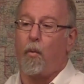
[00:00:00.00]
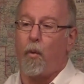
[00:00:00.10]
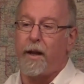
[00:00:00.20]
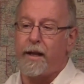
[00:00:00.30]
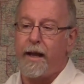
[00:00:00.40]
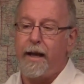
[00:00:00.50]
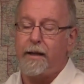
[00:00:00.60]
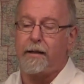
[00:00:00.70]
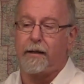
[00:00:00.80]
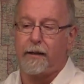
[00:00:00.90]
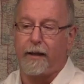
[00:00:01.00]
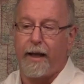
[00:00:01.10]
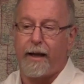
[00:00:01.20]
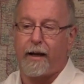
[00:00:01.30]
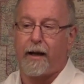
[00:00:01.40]
We need to
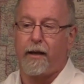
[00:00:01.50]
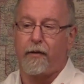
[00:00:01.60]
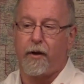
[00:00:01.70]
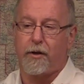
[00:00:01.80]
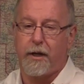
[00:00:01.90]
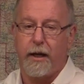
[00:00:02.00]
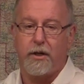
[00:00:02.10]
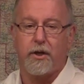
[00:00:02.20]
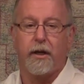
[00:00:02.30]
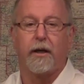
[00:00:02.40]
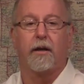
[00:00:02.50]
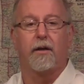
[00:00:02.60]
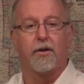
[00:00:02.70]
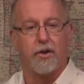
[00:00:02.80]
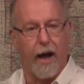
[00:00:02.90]
let their teaching
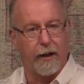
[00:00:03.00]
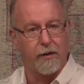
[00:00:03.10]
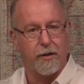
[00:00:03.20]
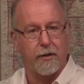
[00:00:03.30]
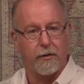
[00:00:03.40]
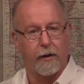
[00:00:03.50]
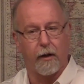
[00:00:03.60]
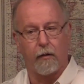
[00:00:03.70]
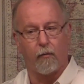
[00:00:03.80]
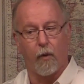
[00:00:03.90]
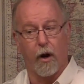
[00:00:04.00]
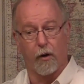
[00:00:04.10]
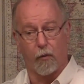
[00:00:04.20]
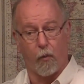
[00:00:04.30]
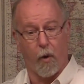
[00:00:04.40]
challenge us,
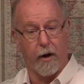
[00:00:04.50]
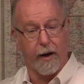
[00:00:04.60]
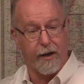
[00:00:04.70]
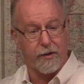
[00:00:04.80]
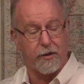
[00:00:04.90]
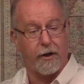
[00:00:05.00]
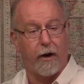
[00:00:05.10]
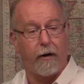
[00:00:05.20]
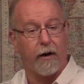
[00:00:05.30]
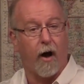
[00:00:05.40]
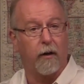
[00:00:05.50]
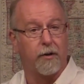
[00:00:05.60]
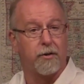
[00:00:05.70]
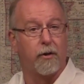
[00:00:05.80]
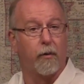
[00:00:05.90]
where necessary, call
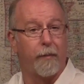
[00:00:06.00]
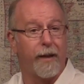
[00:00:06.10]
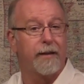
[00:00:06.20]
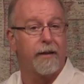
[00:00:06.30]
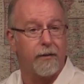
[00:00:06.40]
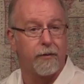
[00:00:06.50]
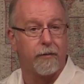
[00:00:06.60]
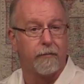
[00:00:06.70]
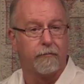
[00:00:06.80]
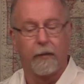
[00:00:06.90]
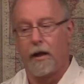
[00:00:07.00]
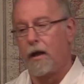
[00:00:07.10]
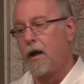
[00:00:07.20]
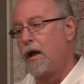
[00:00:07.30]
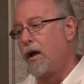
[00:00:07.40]
us to repentance,
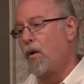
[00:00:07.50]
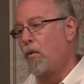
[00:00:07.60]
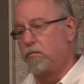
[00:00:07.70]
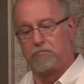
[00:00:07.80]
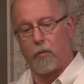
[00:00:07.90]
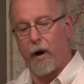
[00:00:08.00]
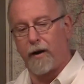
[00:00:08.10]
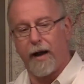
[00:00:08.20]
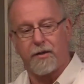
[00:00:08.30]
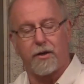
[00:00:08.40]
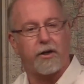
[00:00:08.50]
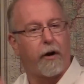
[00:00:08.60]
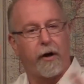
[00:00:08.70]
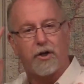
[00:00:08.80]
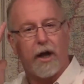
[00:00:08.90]
where
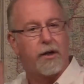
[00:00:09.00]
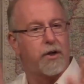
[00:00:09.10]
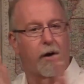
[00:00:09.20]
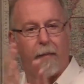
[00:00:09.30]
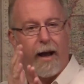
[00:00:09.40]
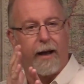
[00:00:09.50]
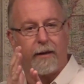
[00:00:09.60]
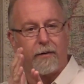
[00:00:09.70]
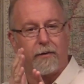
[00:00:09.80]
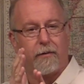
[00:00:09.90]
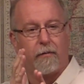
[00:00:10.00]
necessary, change our minds.